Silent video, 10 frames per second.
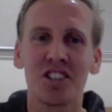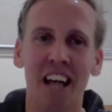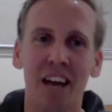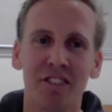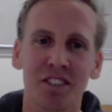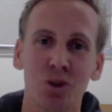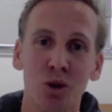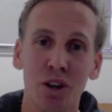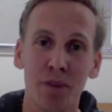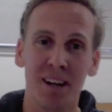has a
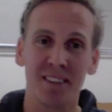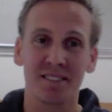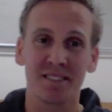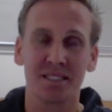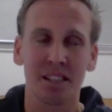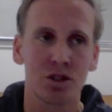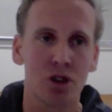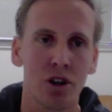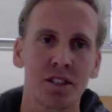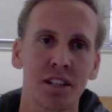story. But this
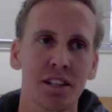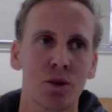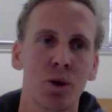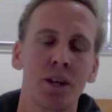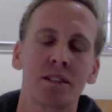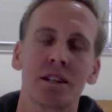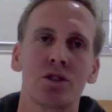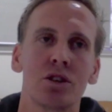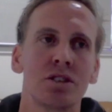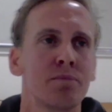jersey, this Queensland
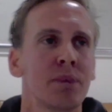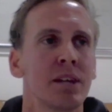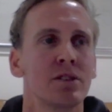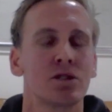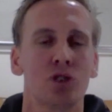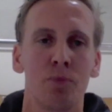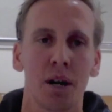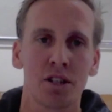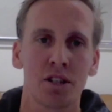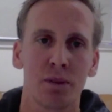jersey, means so
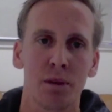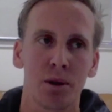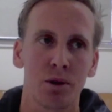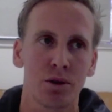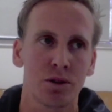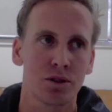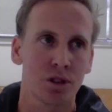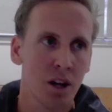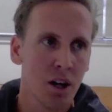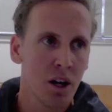much to me because
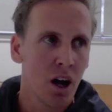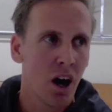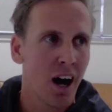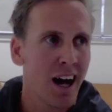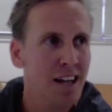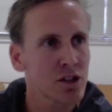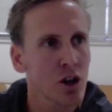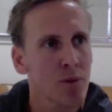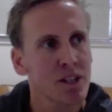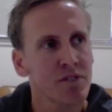I had so
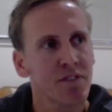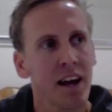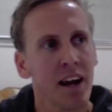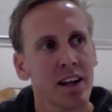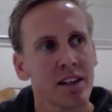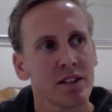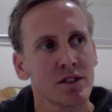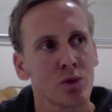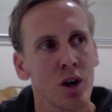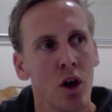much failings
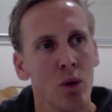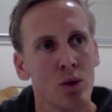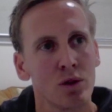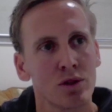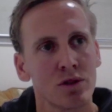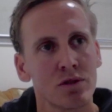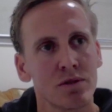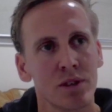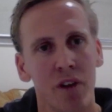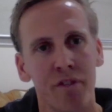when I was,
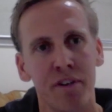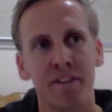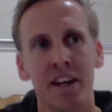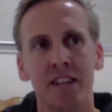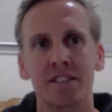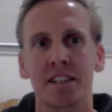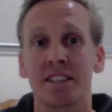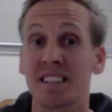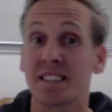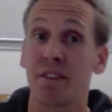15,
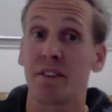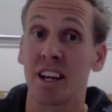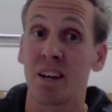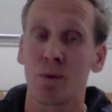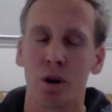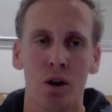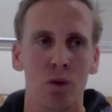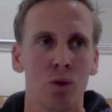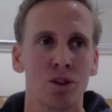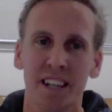16, 17, where I
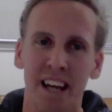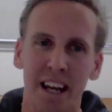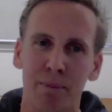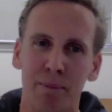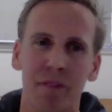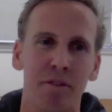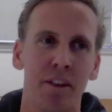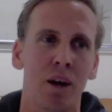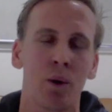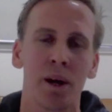wasn't getting picked for
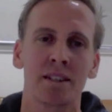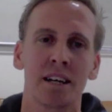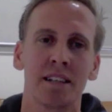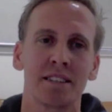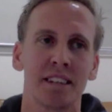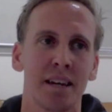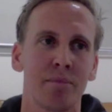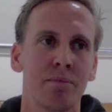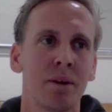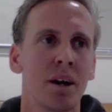that Queensland
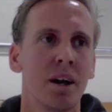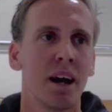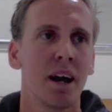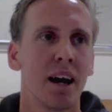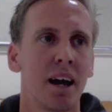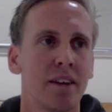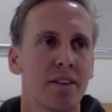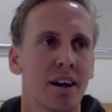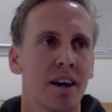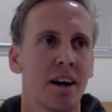team, and
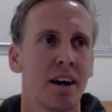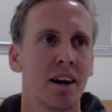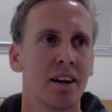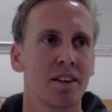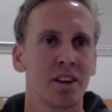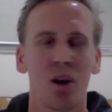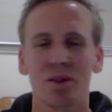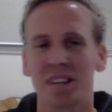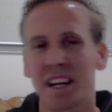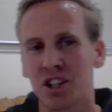I
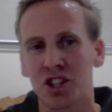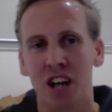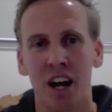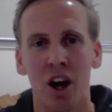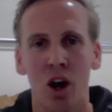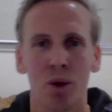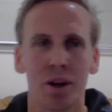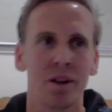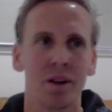was getting shadow. And